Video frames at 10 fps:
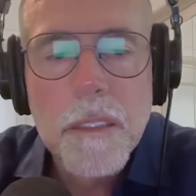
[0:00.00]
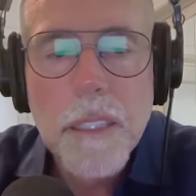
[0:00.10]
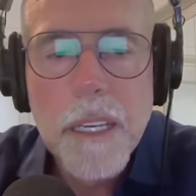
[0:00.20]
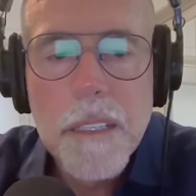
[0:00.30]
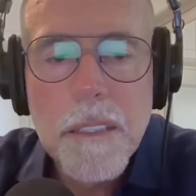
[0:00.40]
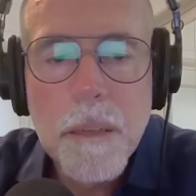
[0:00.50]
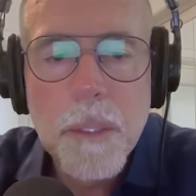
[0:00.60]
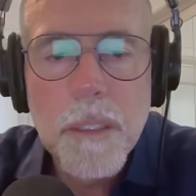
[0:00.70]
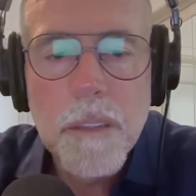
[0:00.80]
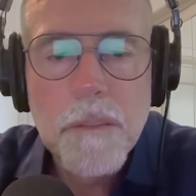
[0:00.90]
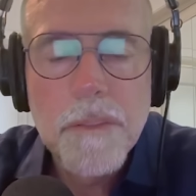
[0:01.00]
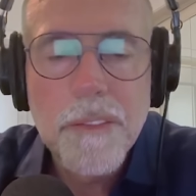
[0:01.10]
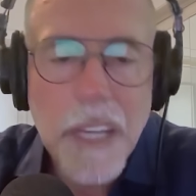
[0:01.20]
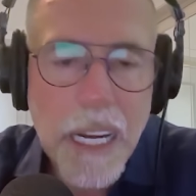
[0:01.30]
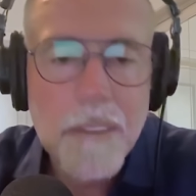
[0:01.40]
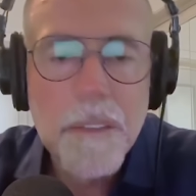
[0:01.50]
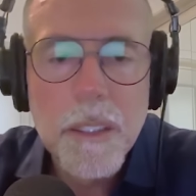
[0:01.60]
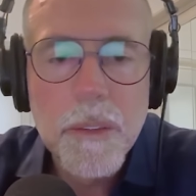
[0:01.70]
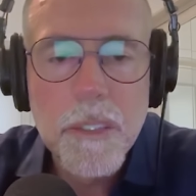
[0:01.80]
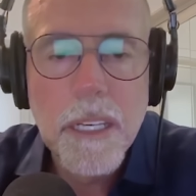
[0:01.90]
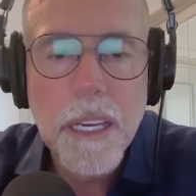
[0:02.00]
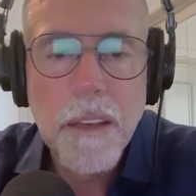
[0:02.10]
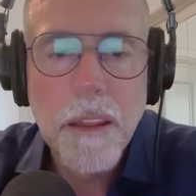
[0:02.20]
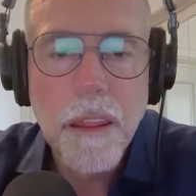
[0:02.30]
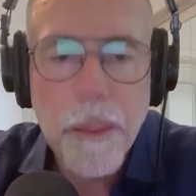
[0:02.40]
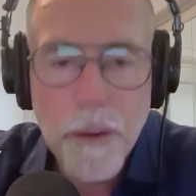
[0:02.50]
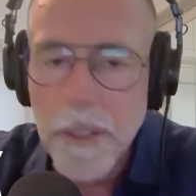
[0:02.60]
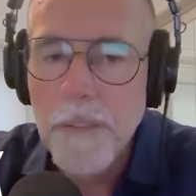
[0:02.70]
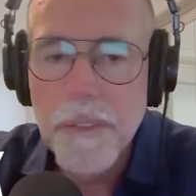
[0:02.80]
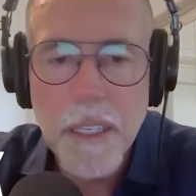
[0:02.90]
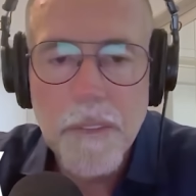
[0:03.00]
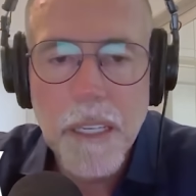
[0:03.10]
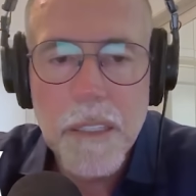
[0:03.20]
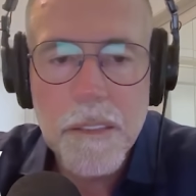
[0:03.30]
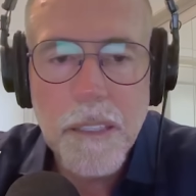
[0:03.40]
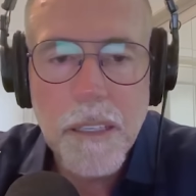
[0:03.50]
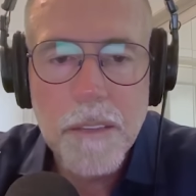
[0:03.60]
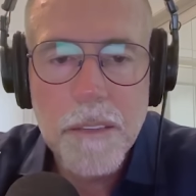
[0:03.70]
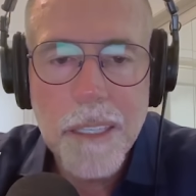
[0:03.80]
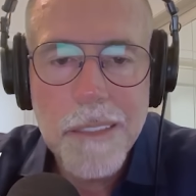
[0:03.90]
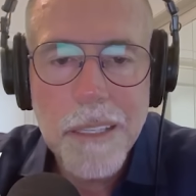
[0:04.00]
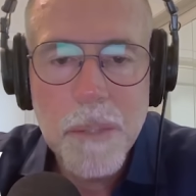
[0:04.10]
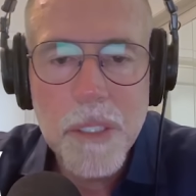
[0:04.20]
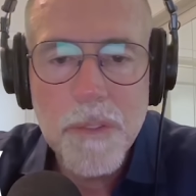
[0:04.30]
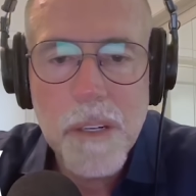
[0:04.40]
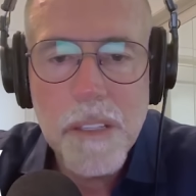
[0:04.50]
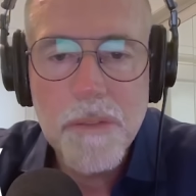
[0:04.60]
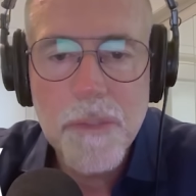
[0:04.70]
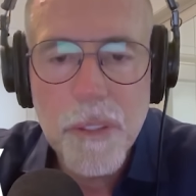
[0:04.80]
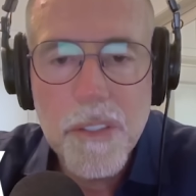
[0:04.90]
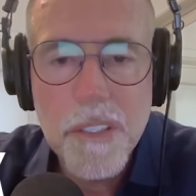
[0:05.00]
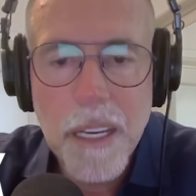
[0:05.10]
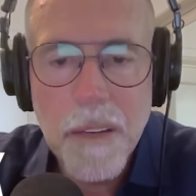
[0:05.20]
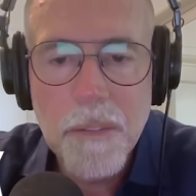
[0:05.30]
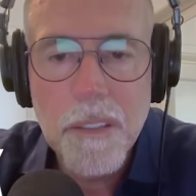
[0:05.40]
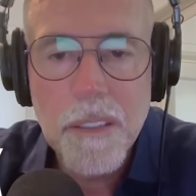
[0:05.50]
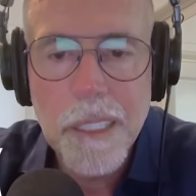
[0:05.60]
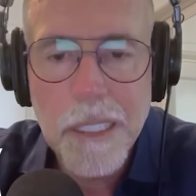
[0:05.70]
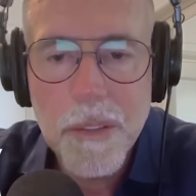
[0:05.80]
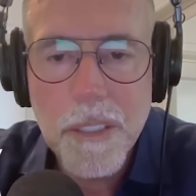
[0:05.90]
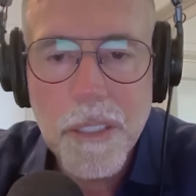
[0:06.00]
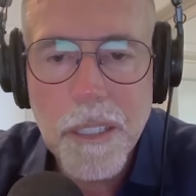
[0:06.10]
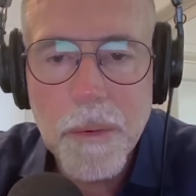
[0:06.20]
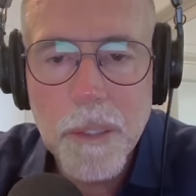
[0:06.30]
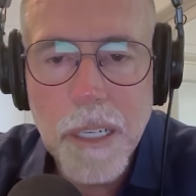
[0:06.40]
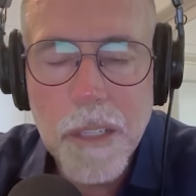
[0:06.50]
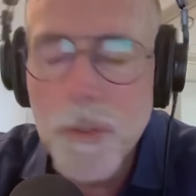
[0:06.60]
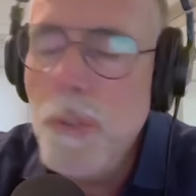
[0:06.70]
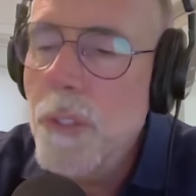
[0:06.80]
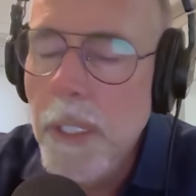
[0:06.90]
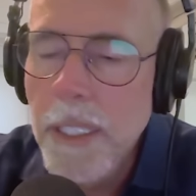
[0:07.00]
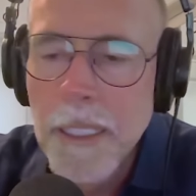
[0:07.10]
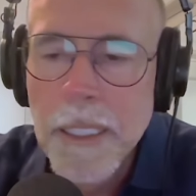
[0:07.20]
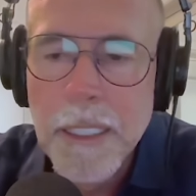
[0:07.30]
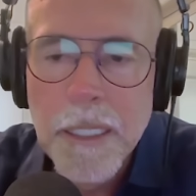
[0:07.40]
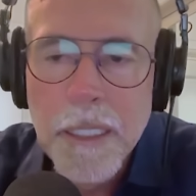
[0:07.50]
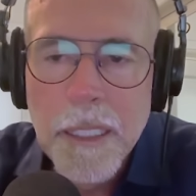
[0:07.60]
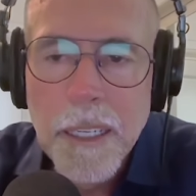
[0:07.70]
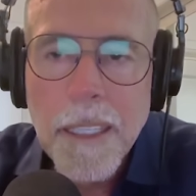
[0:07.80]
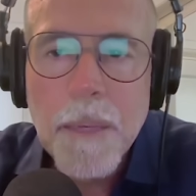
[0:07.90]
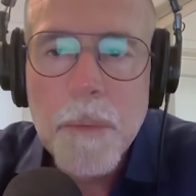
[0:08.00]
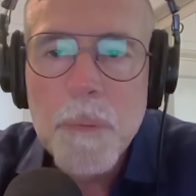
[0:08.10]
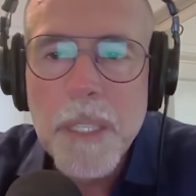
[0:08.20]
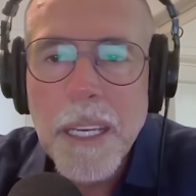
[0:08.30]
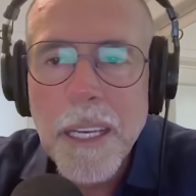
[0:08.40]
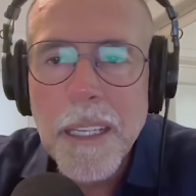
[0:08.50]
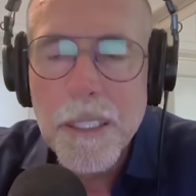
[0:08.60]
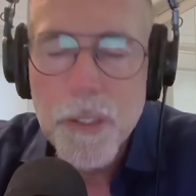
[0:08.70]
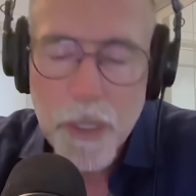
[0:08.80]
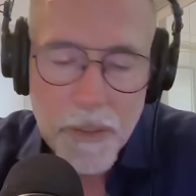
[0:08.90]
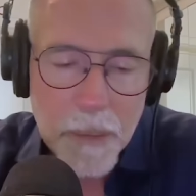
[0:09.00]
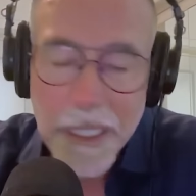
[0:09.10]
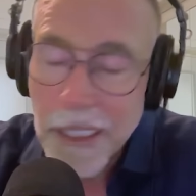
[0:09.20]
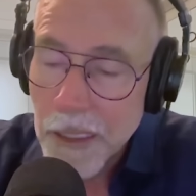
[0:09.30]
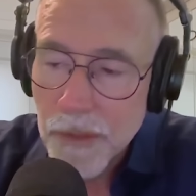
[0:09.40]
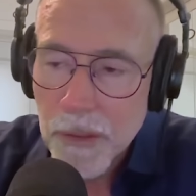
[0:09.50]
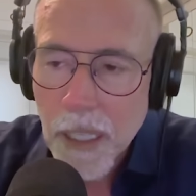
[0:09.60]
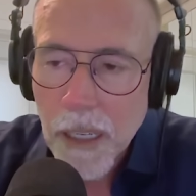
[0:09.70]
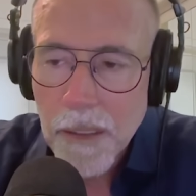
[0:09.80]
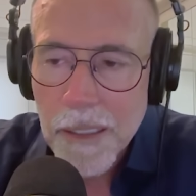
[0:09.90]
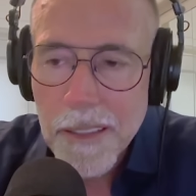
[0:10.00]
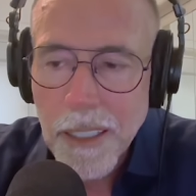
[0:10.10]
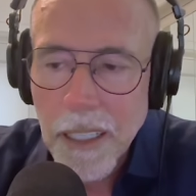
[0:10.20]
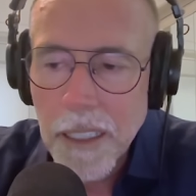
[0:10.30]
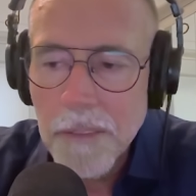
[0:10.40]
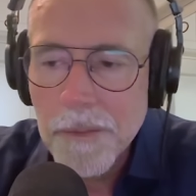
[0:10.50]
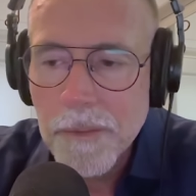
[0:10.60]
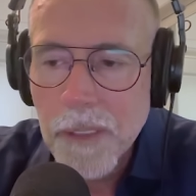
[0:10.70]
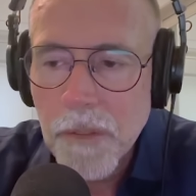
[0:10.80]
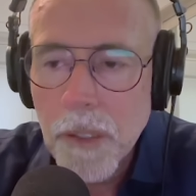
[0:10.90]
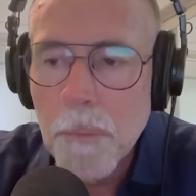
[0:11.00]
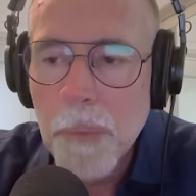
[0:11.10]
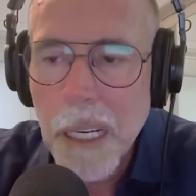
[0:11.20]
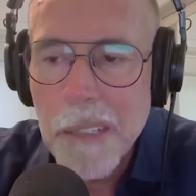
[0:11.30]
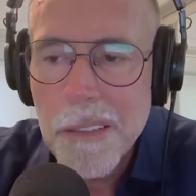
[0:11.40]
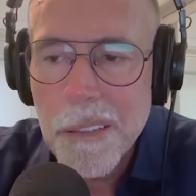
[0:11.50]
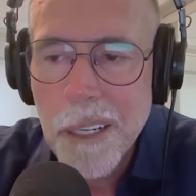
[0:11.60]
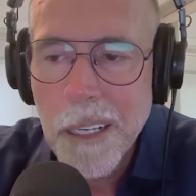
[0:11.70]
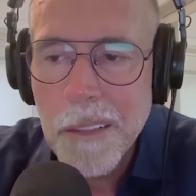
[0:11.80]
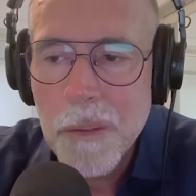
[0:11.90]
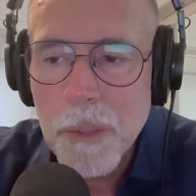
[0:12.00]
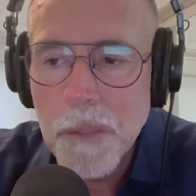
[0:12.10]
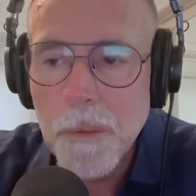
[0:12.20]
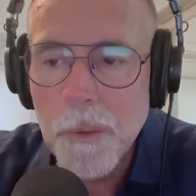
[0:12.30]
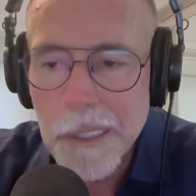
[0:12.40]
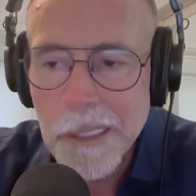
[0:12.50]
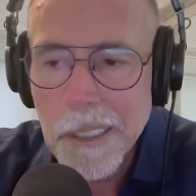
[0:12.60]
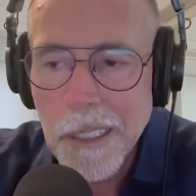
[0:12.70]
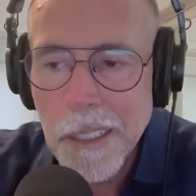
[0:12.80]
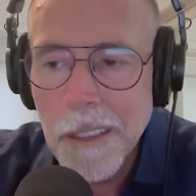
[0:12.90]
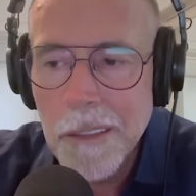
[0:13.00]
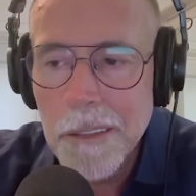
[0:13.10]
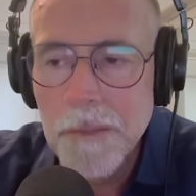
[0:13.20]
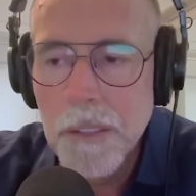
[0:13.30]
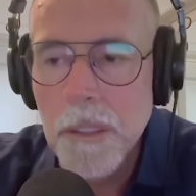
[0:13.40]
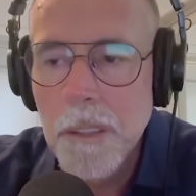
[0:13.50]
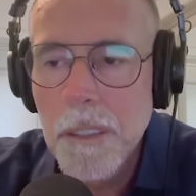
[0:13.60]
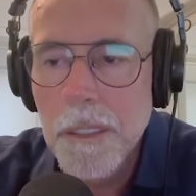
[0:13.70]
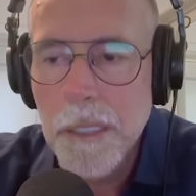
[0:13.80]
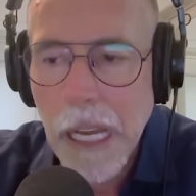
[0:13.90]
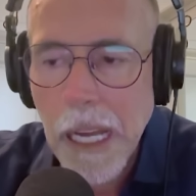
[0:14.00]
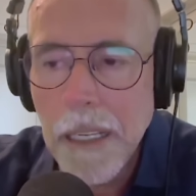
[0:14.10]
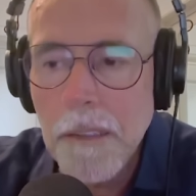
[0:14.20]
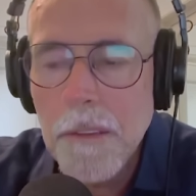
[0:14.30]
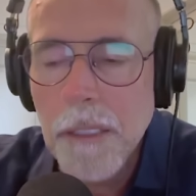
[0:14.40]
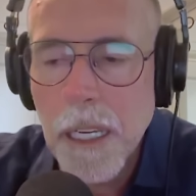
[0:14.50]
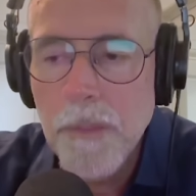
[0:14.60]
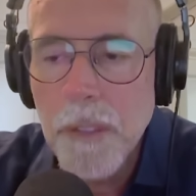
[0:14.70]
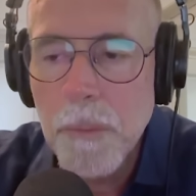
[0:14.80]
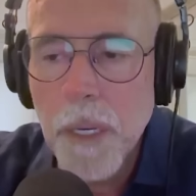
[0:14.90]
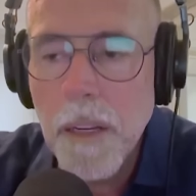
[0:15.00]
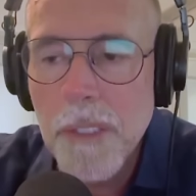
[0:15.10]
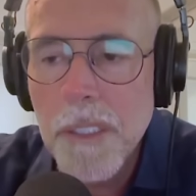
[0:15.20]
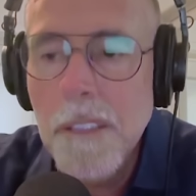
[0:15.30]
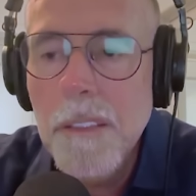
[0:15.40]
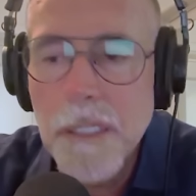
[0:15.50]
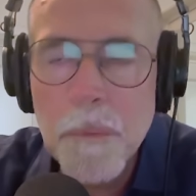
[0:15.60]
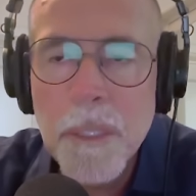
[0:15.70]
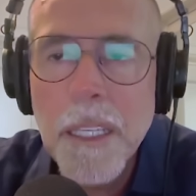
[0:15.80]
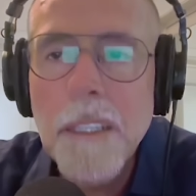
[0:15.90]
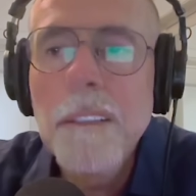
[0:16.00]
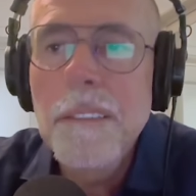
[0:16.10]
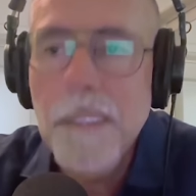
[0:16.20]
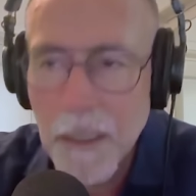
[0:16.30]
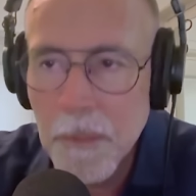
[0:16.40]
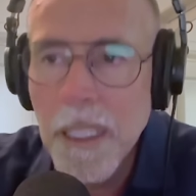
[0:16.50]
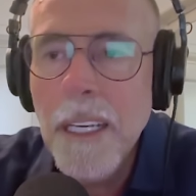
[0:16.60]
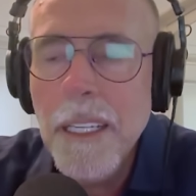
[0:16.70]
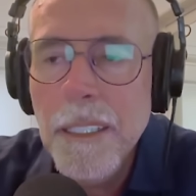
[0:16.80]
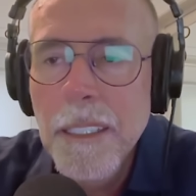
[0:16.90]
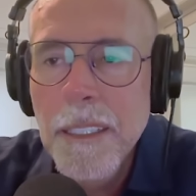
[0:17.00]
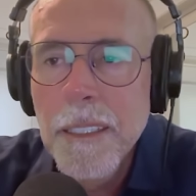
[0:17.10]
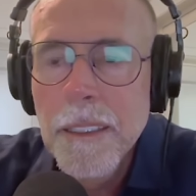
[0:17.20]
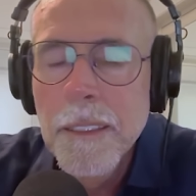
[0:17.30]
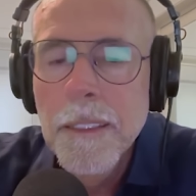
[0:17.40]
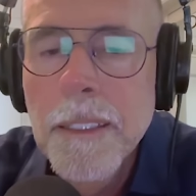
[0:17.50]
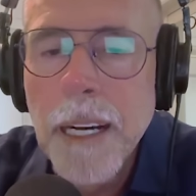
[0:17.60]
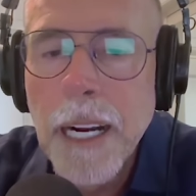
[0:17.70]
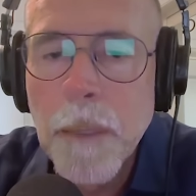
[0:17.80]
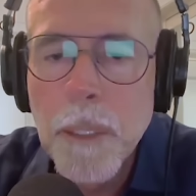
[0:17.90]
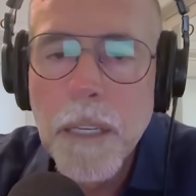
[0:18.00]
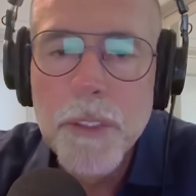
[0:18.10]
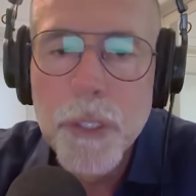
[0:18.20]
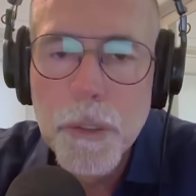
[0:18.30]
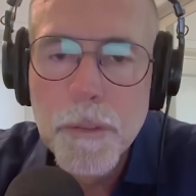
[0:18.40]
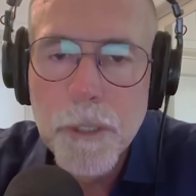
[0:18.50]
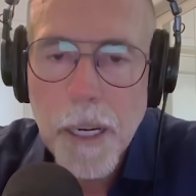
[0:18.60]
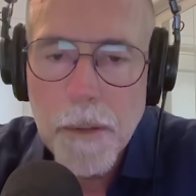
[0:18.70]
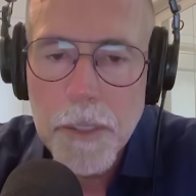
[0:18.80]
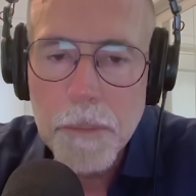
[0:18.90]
Today's number, $535,000. That's how much Ferrari's first ever electric car will cost. True story. I came up to Ed, I drove up in a Ferrari, and I said, Ed, if you bust your ass, work really hard, and devote your entire life to Prop G, someday, I will have two Ferraris,